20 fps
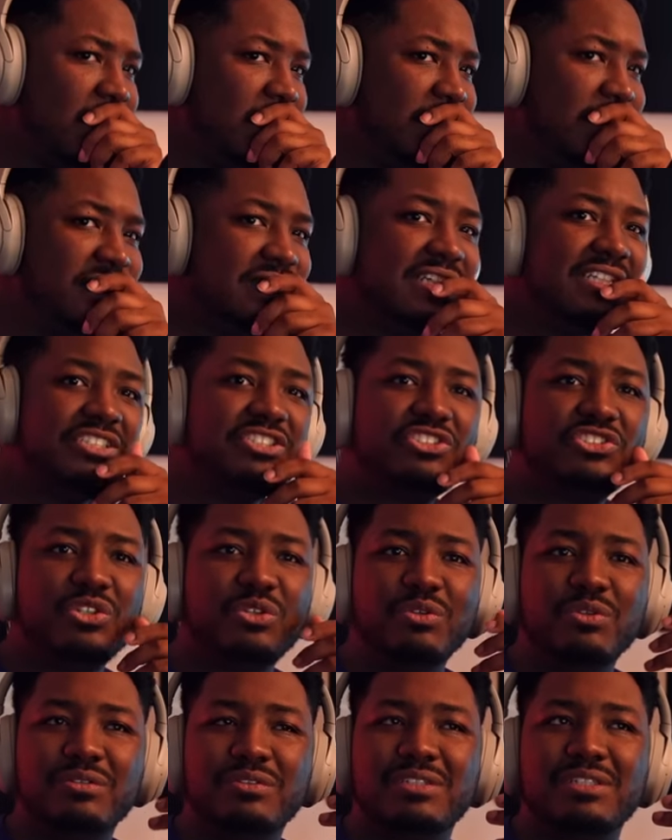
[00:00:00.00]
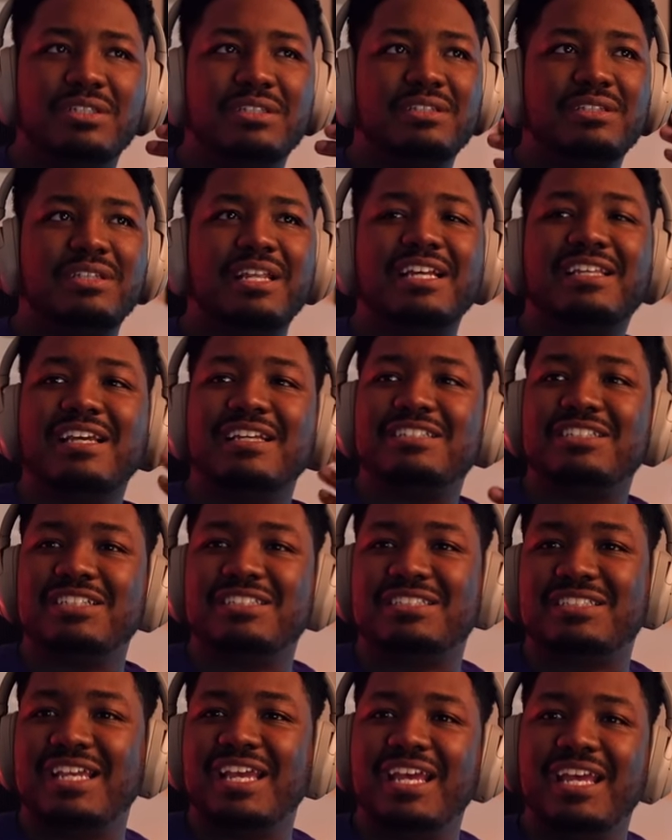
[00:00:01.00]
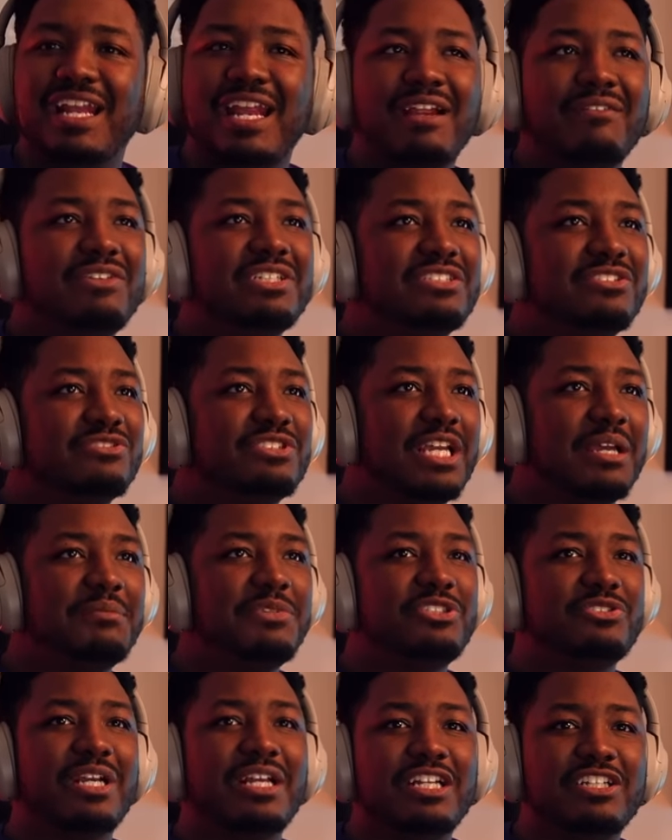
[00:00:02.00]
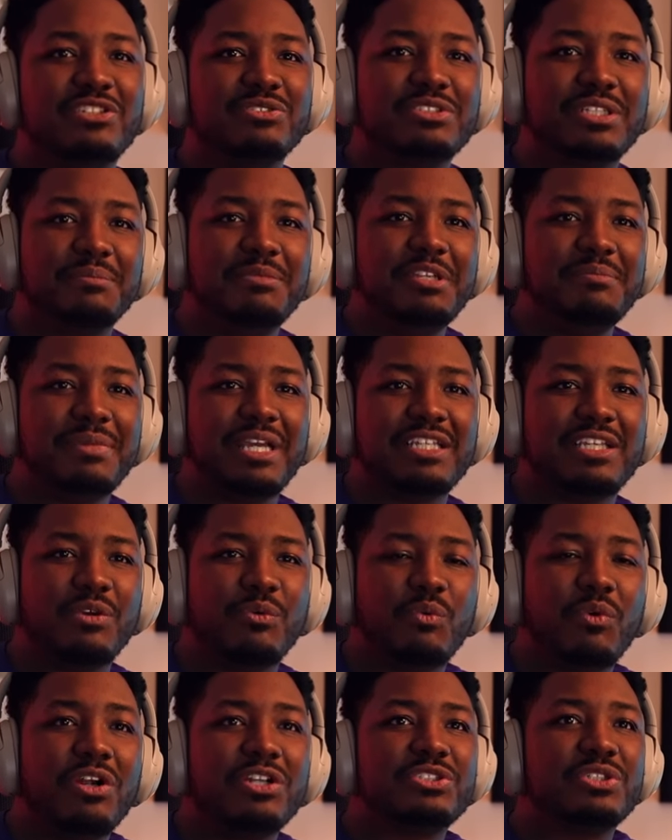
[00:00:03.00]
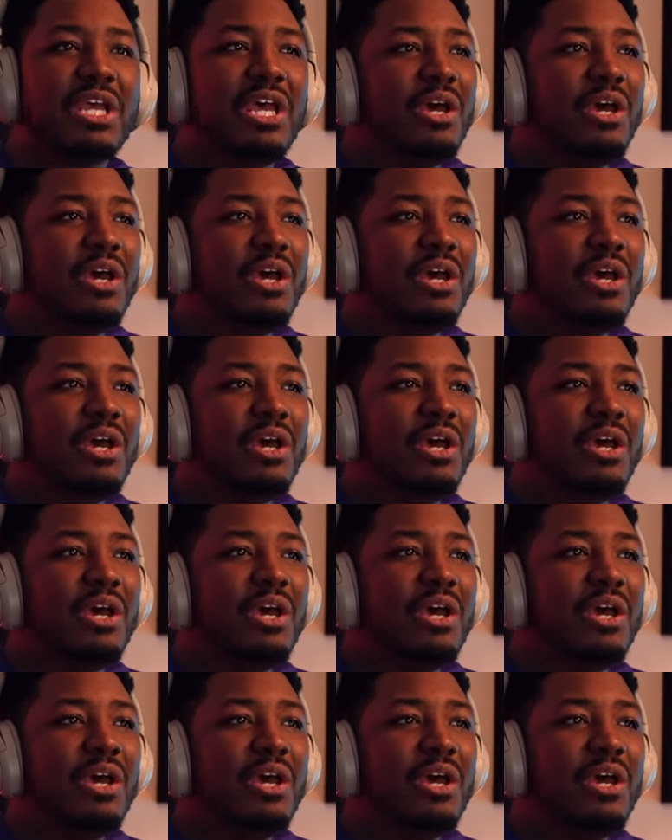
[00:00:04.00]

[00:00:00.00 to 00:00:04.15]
This dude... Like I just said, every single time he tried to do something, he make it worse.